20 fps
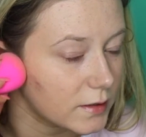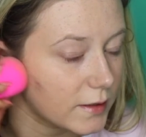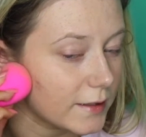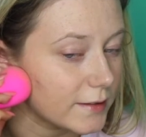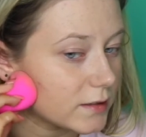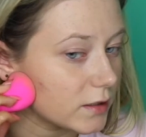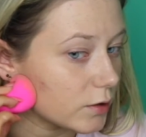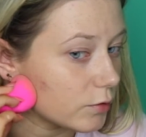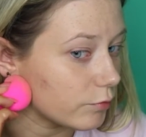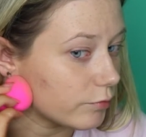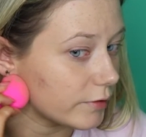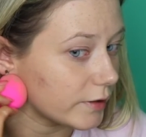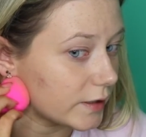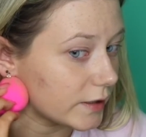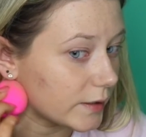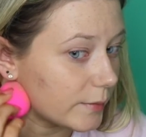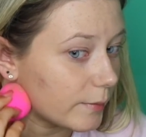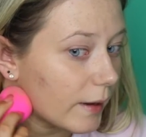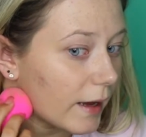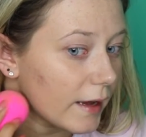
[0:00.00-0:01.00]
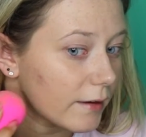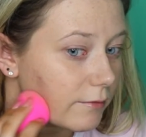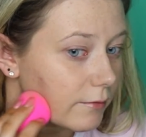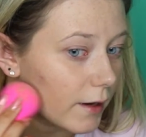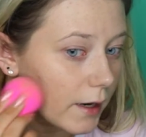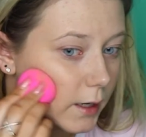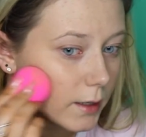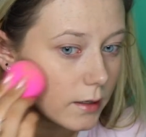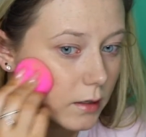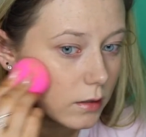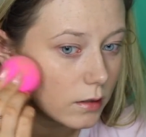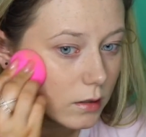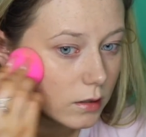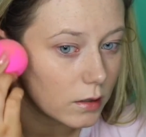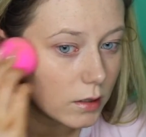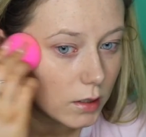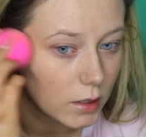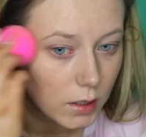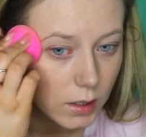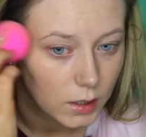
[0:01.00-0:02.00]
that's like really bad red
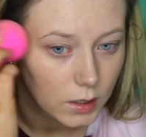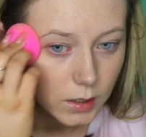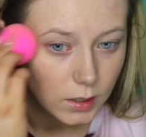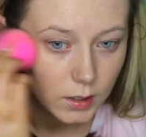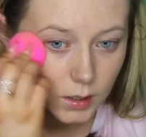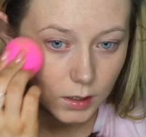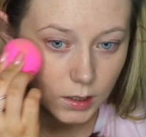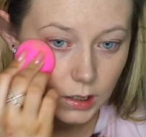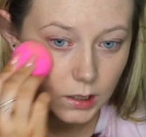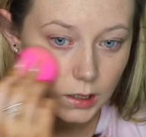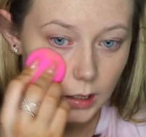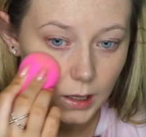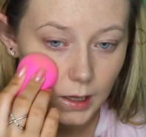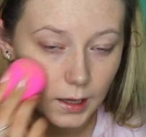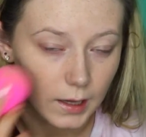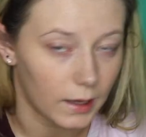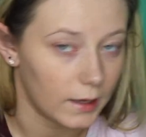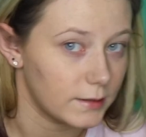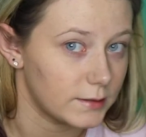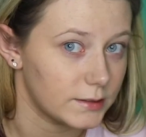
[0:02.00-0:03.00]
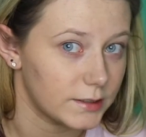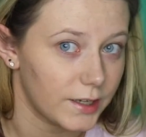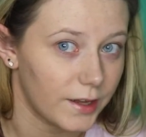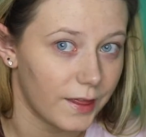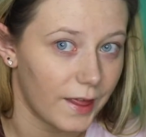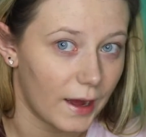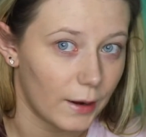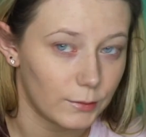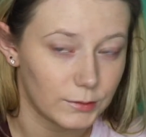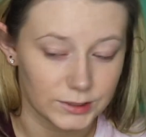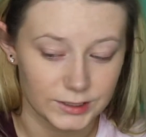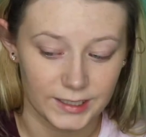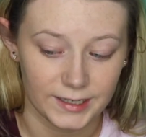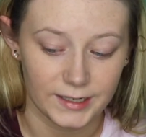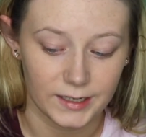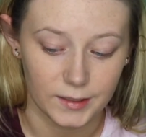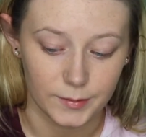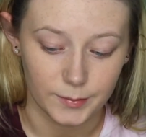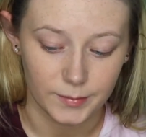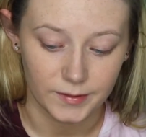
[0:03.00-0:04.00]
and that would
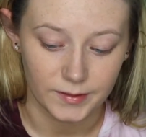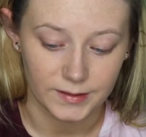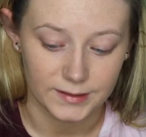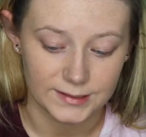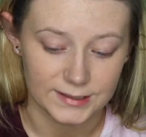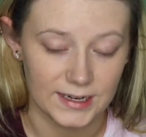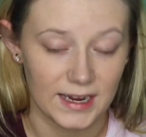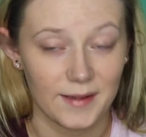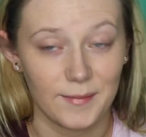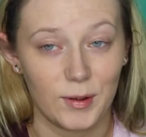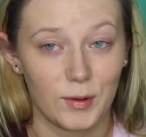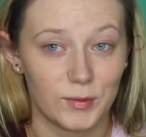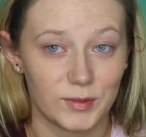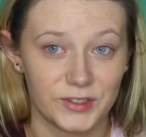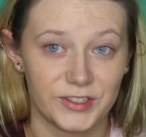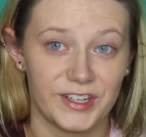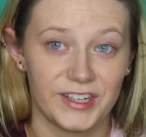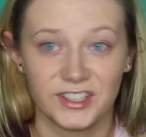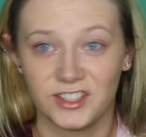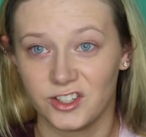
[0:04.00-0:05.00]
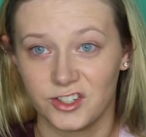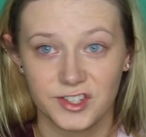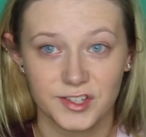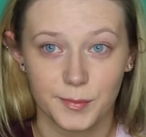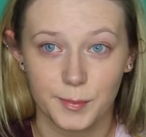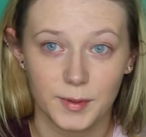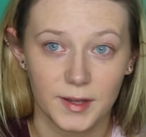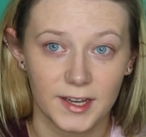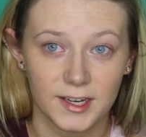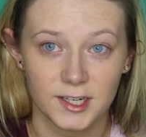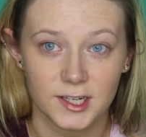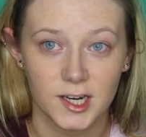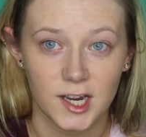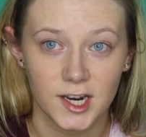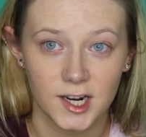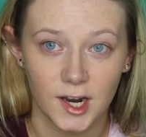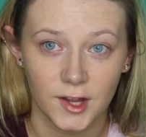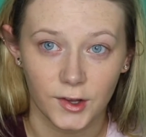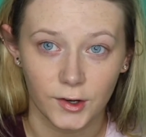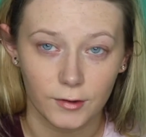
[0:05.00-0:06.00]
take up the time it would take just to blend
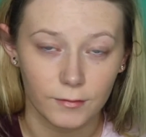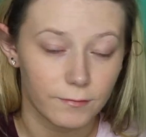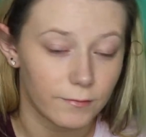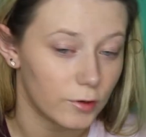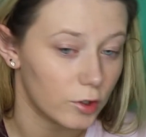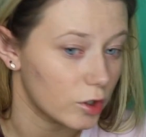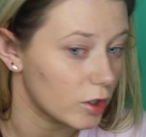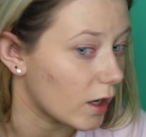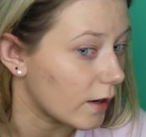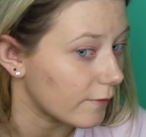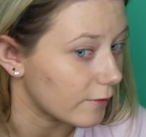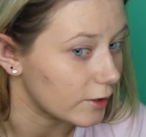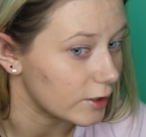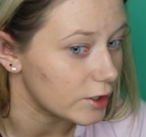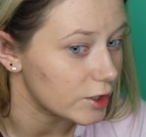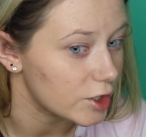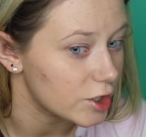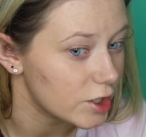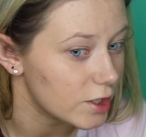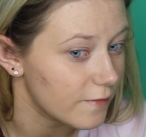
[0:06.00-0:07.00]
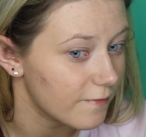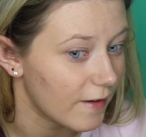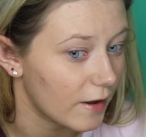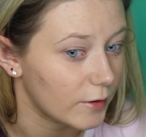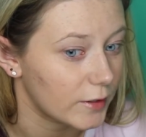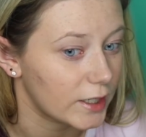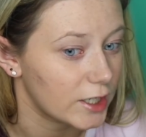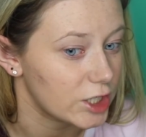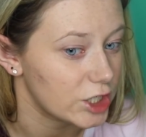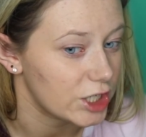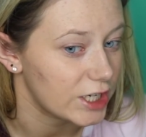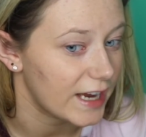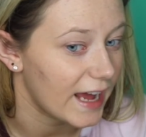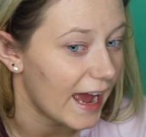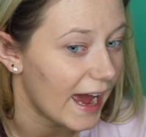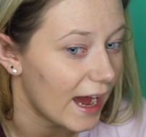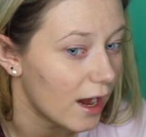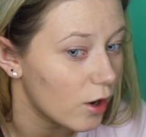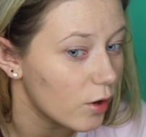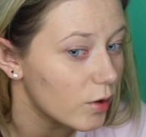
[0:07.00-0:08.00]
another full coverage foundation
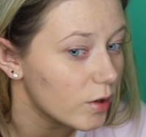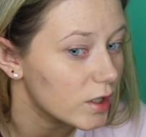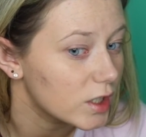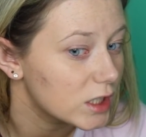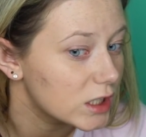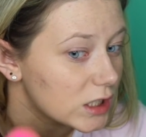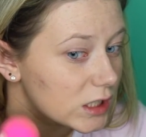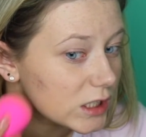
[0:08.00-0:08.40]
out